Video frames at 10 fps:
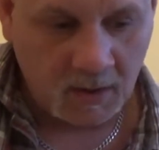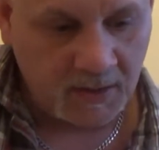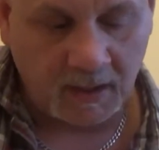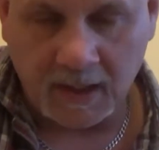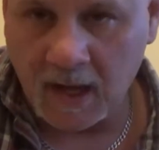
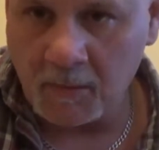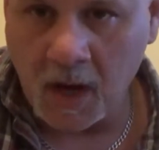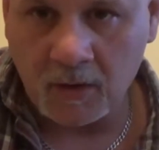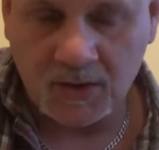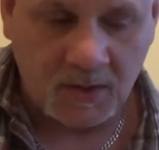Take the A
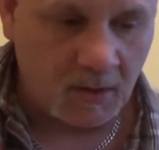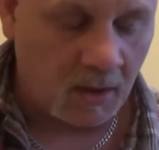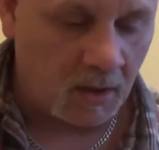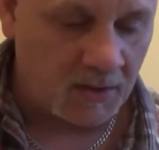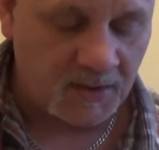minor
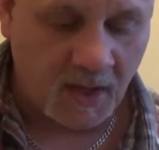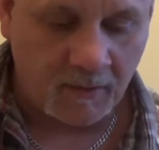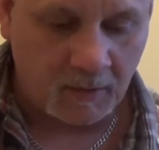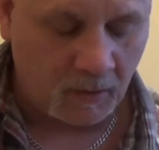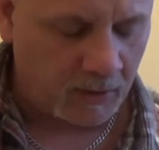
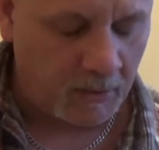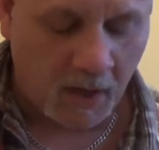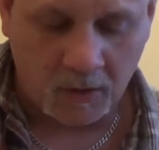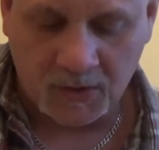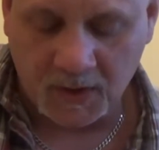7 or A
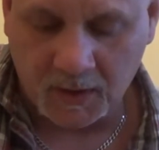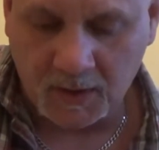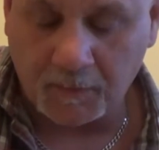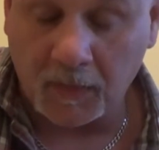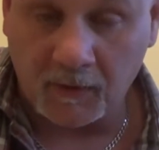minor
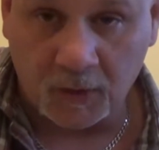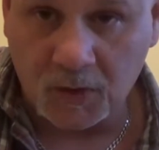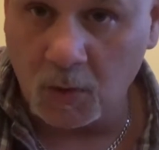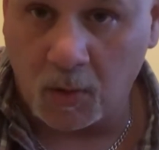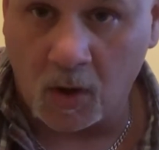6 for
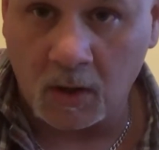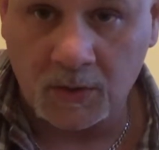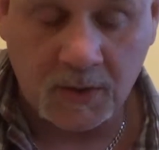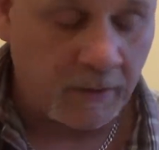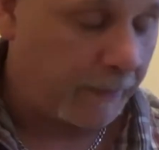2
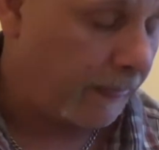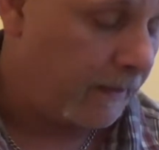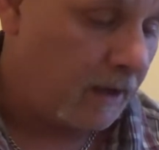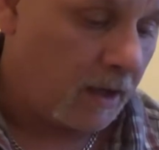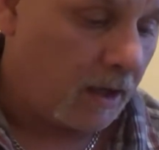bars
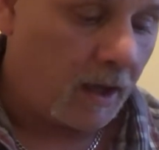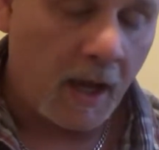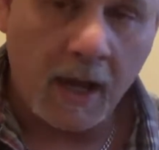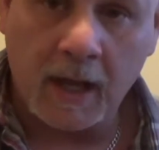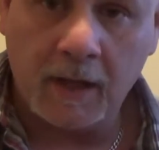
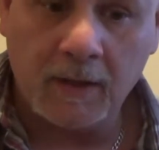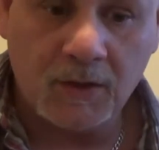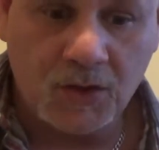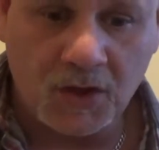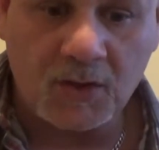
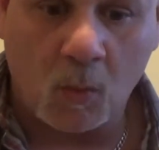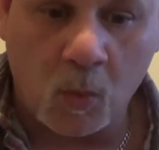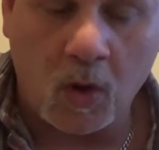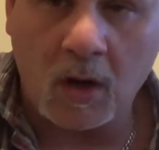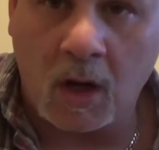and just
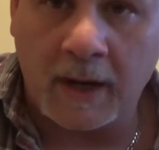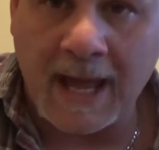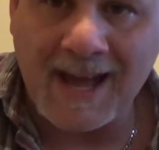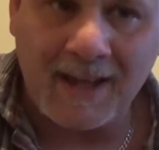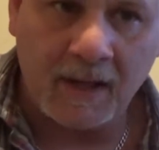work on
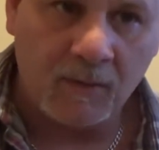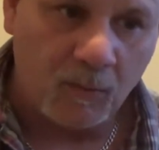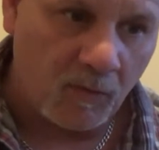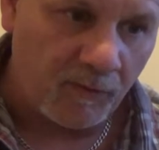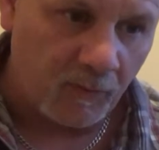that and
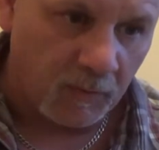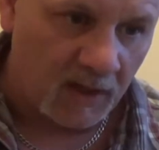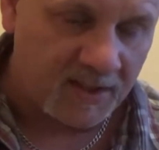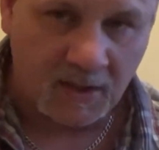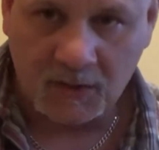
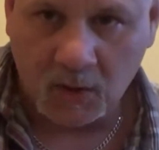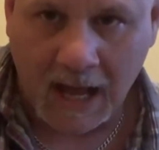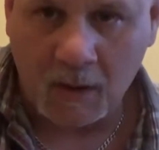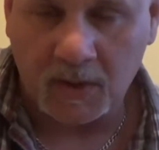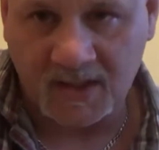listen to
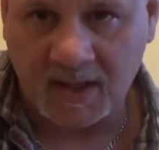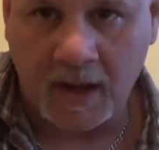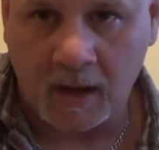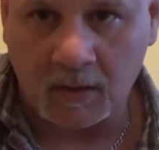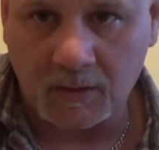how it
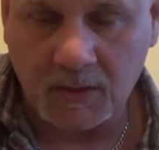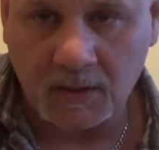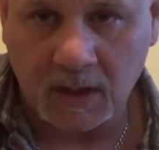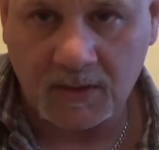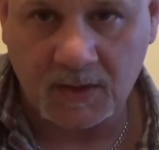sounds.
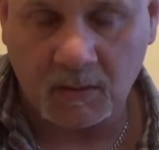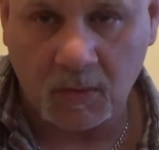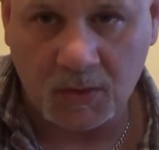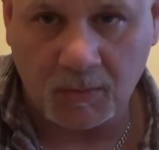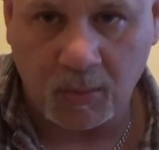That's the
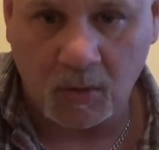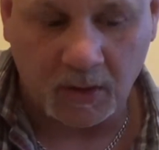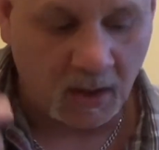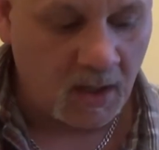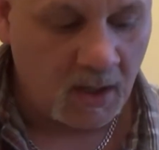most important.